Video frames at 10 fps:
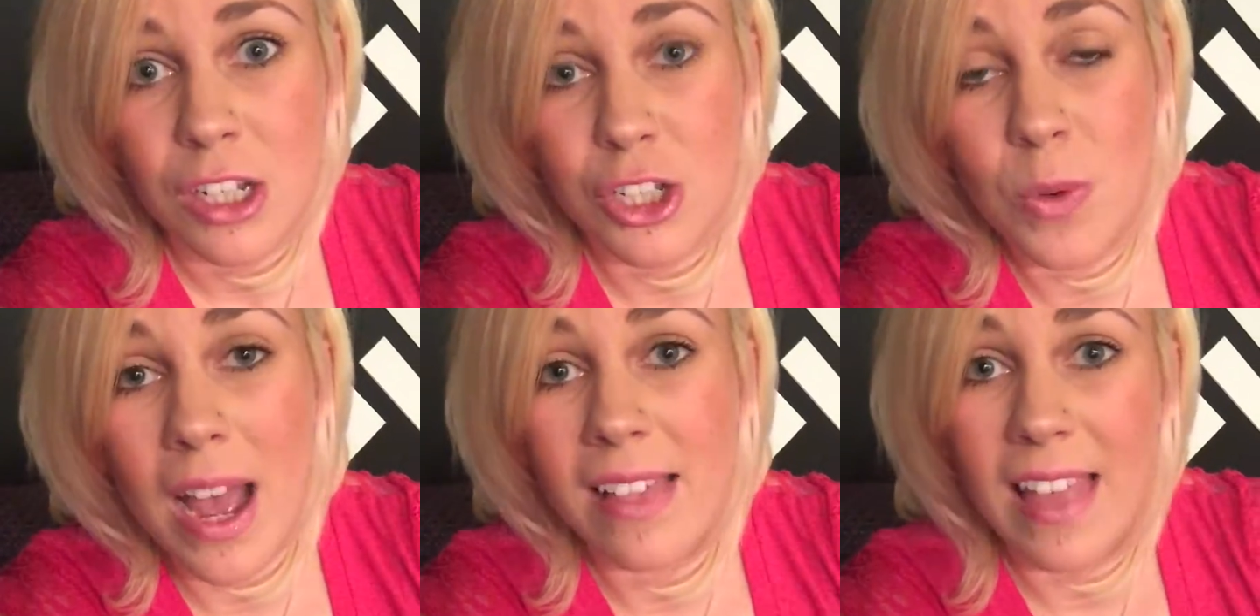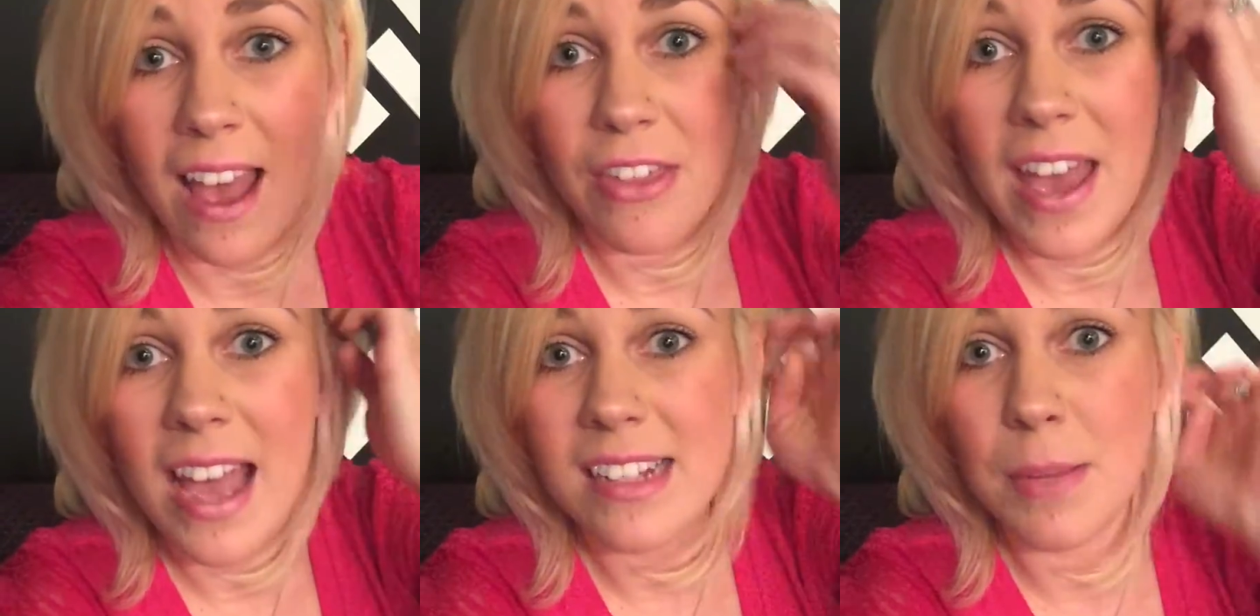Do I allow
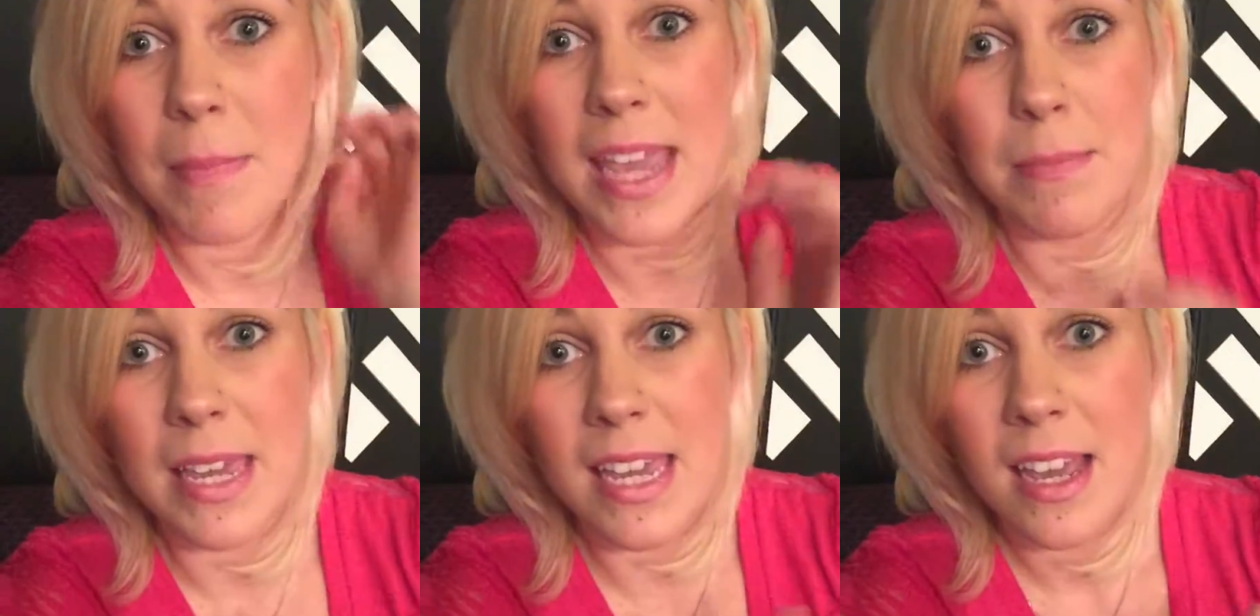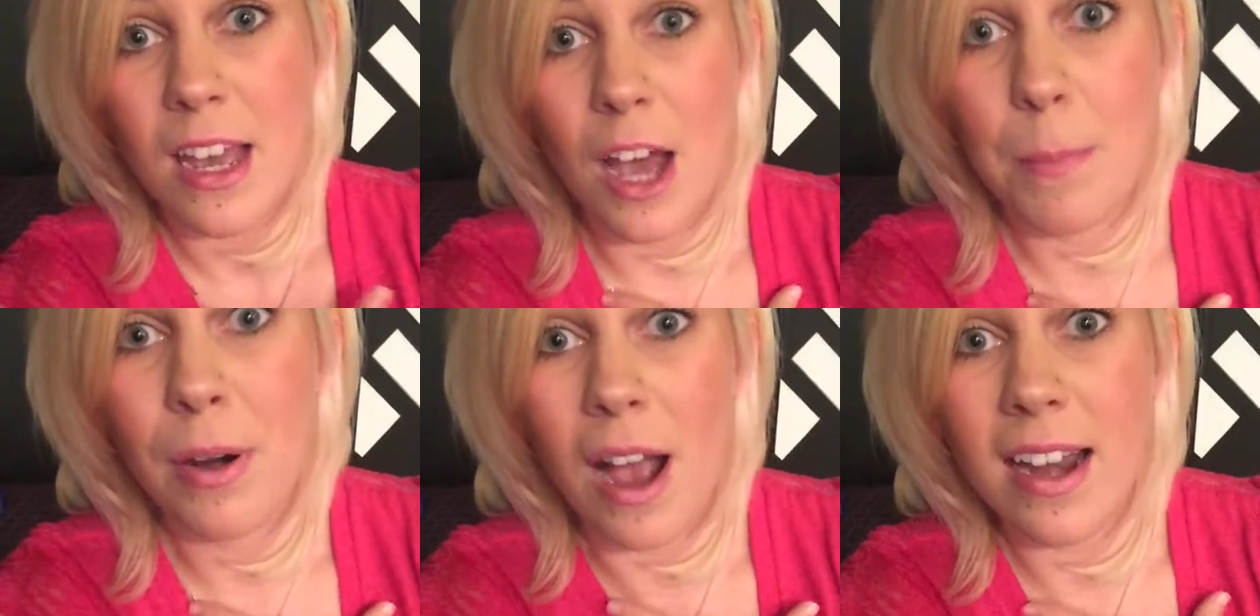that to make me a
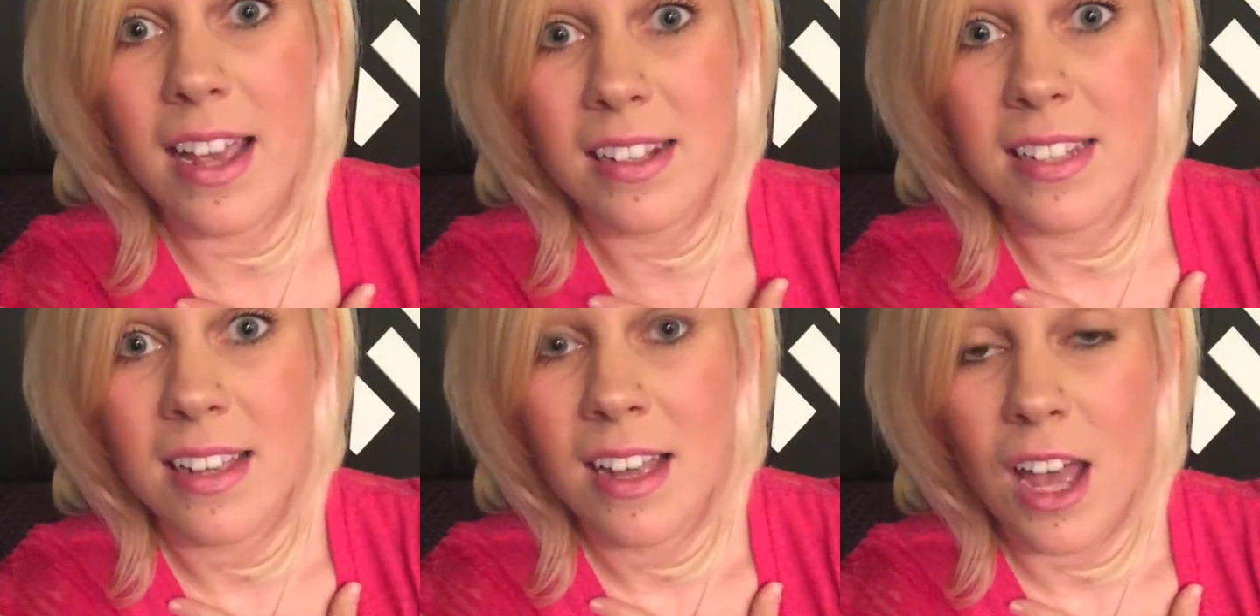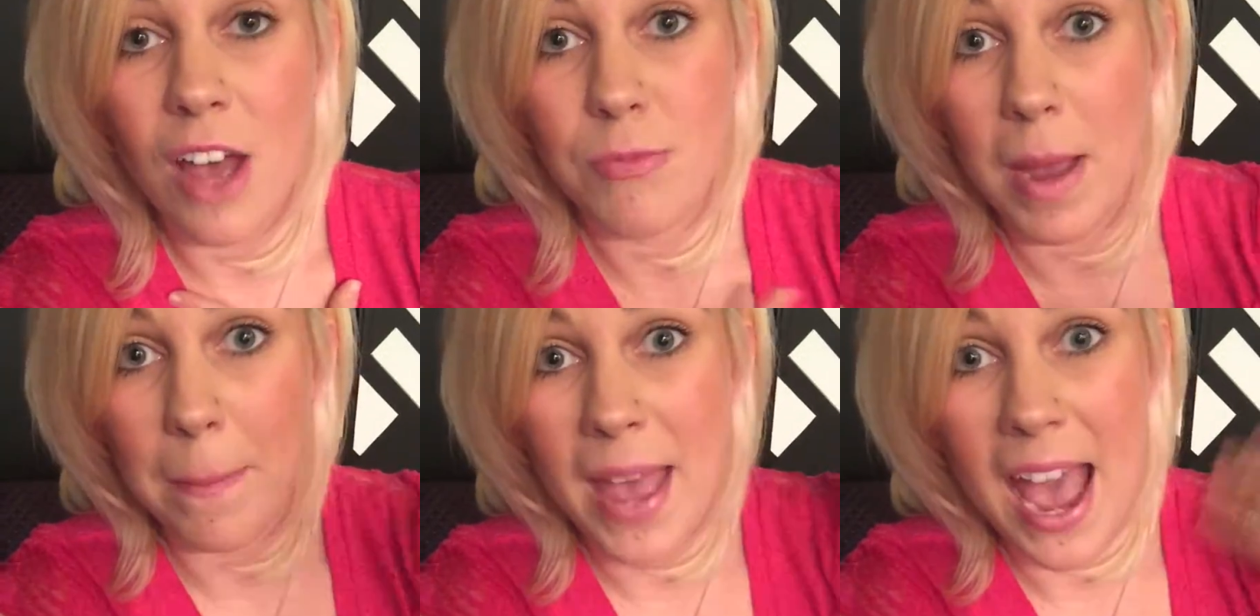product of
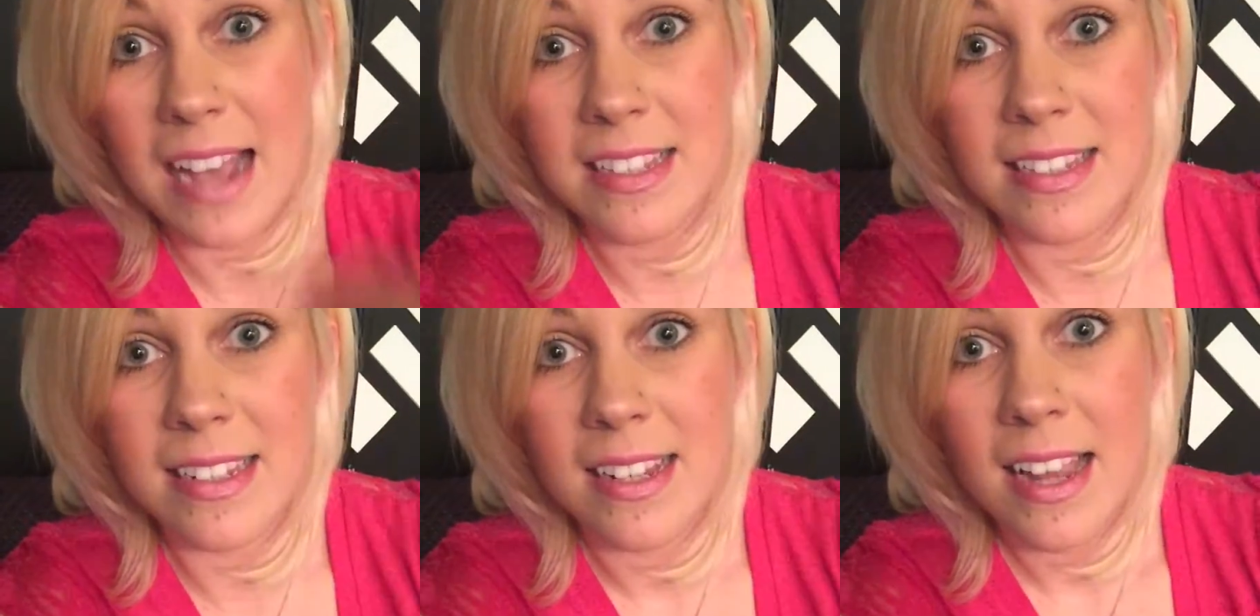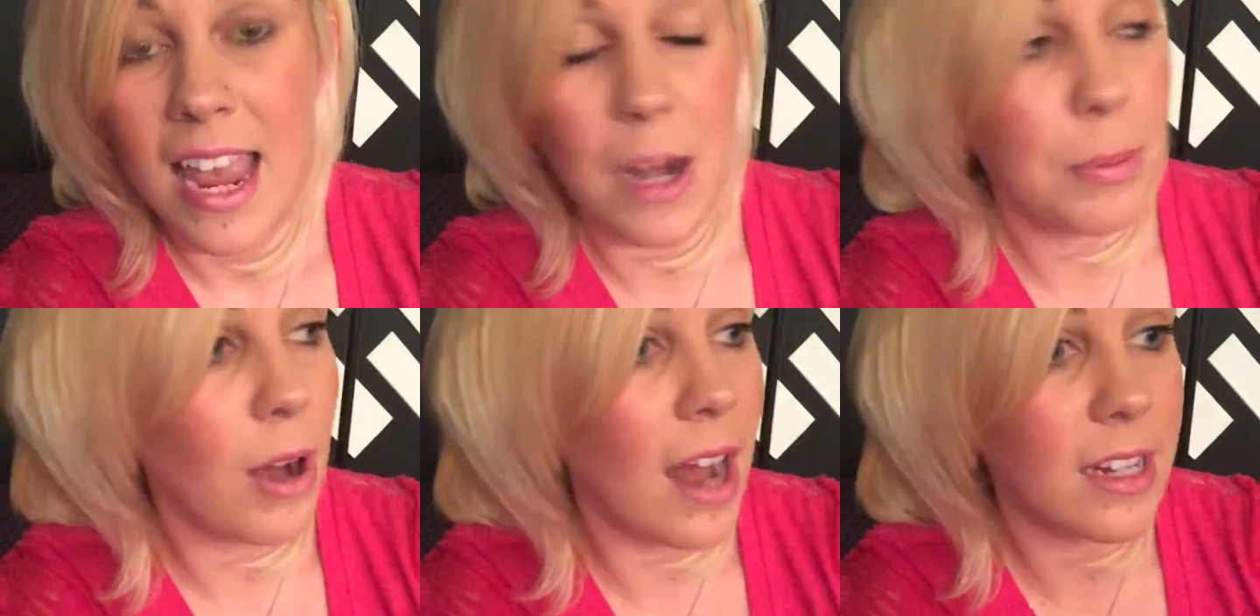my past and a
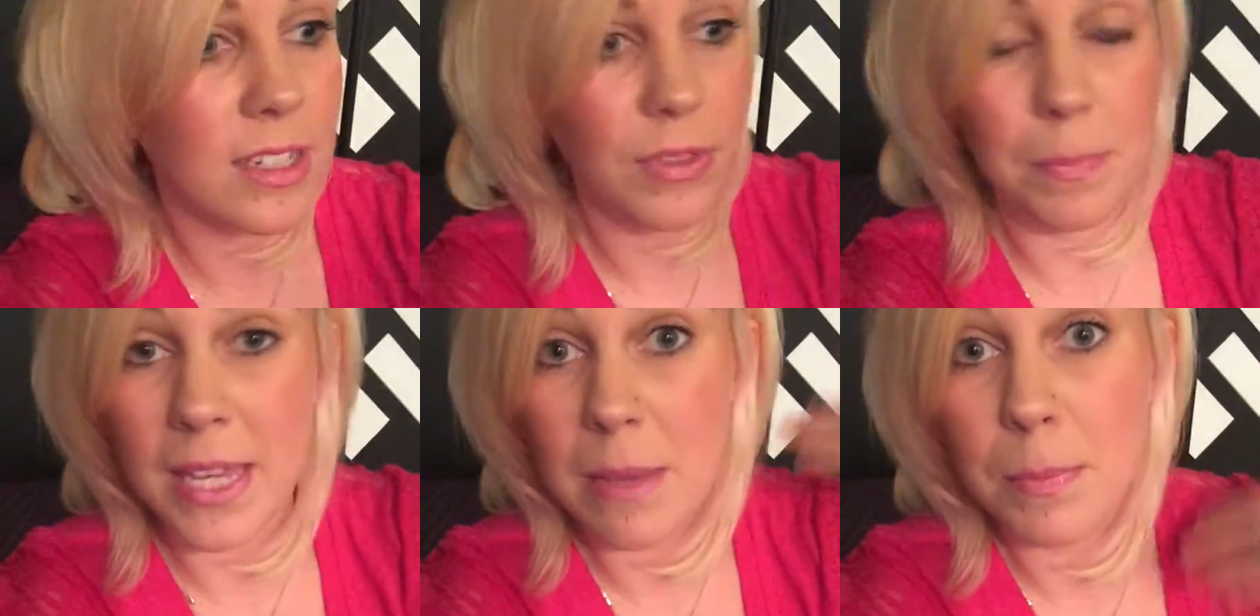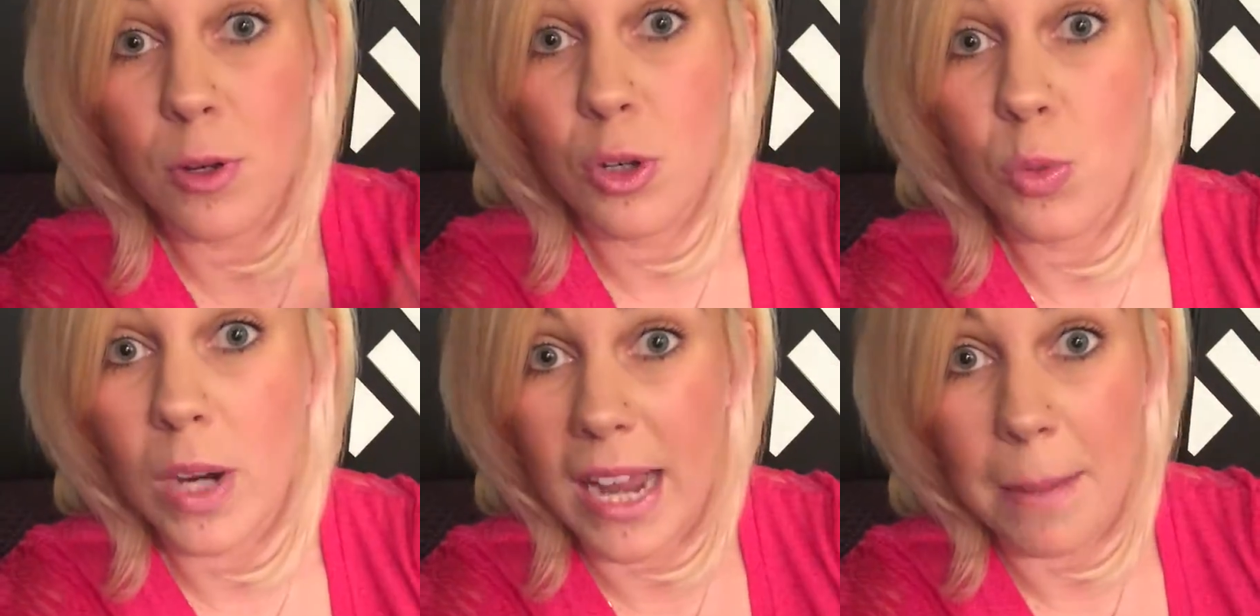product of the people who
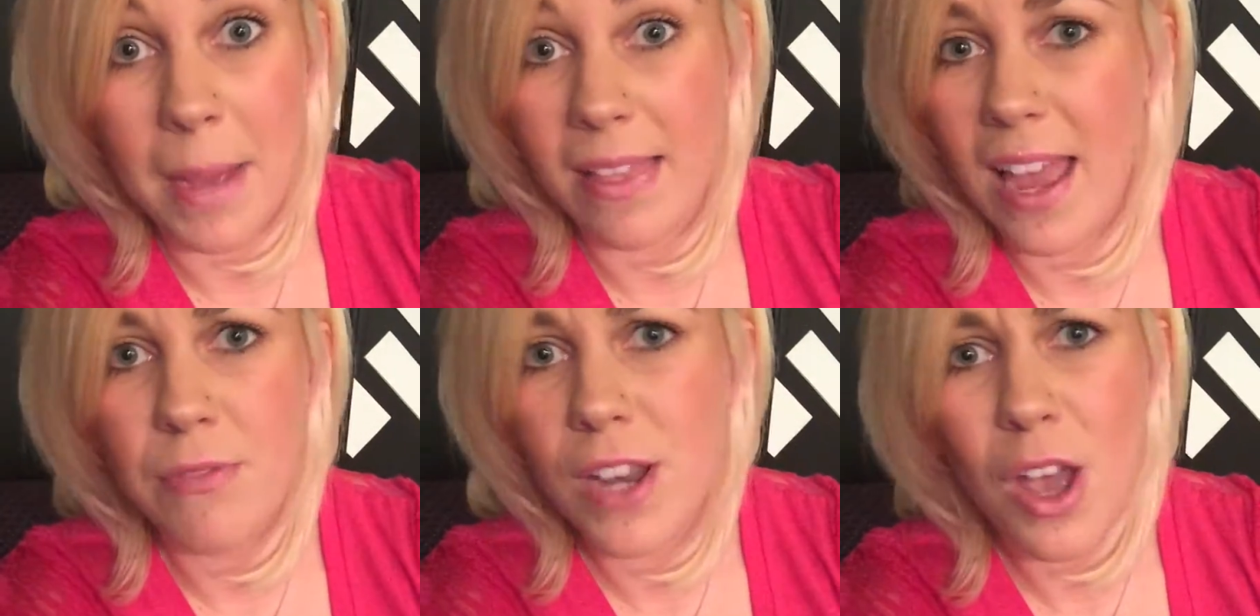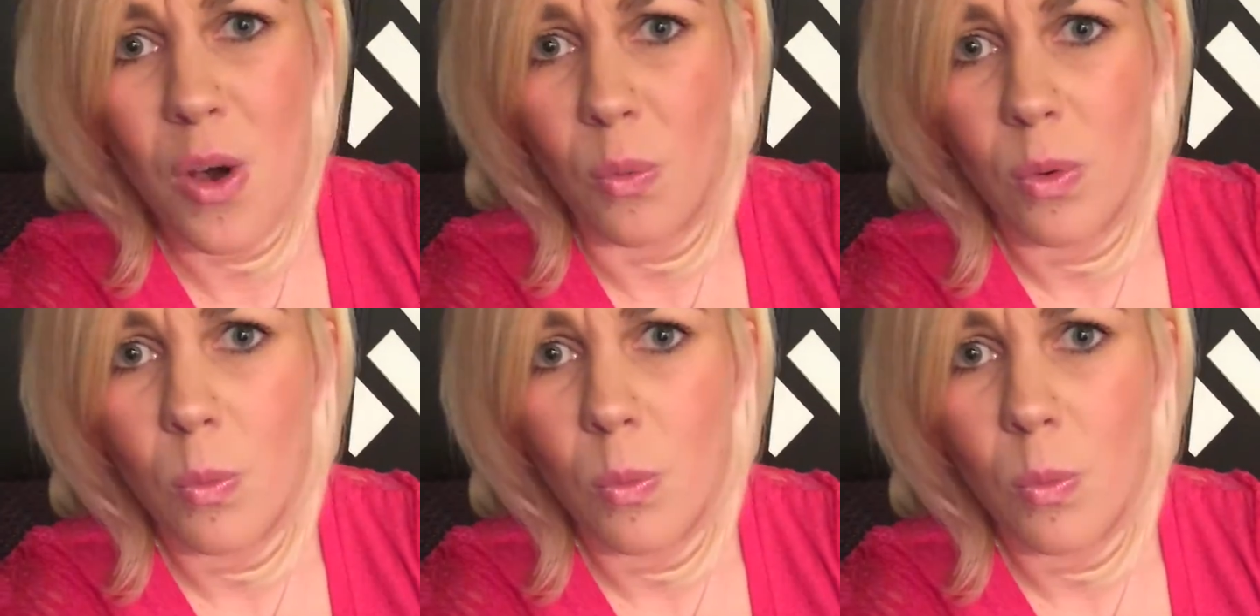were in my life? No.